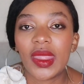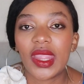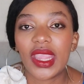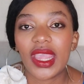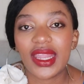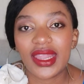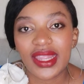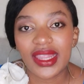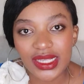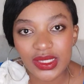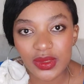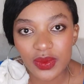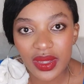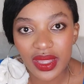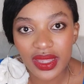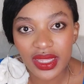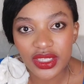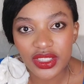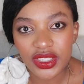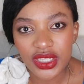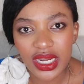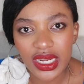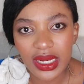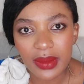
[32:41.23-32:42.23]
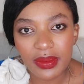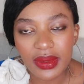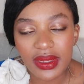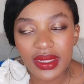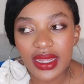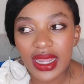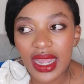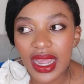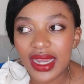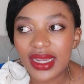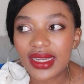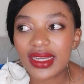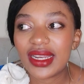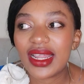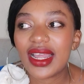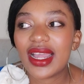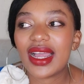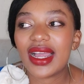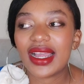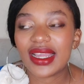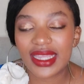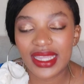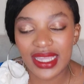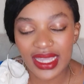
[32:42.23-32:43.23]
And that's where the journey began.
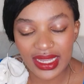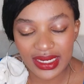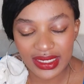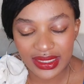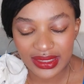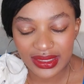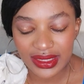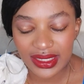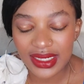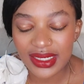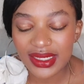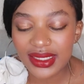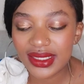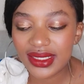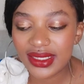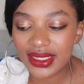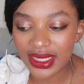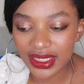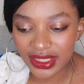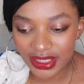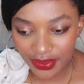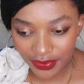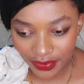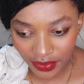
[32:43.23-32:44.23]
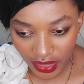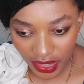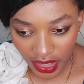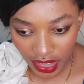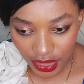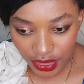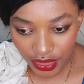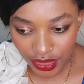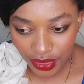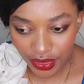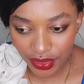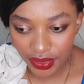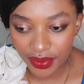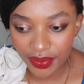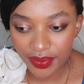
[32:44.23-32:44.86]
Again, sanctification.